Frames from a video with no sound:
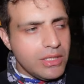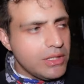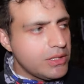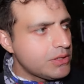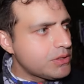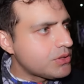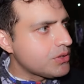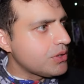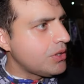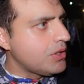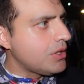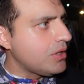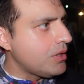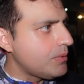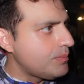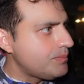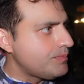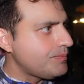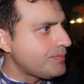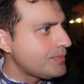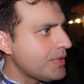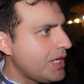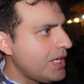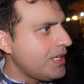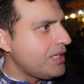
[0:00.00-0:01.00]
So,
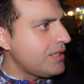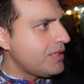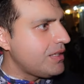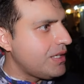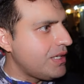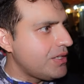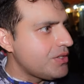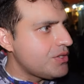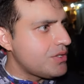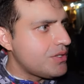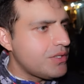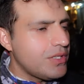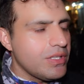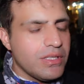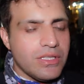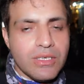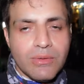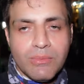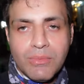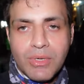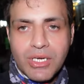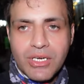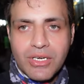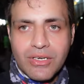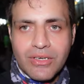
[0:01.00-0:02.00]
and the
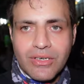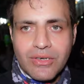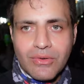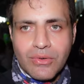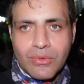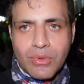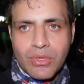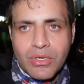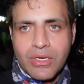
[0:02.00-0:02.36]
mayor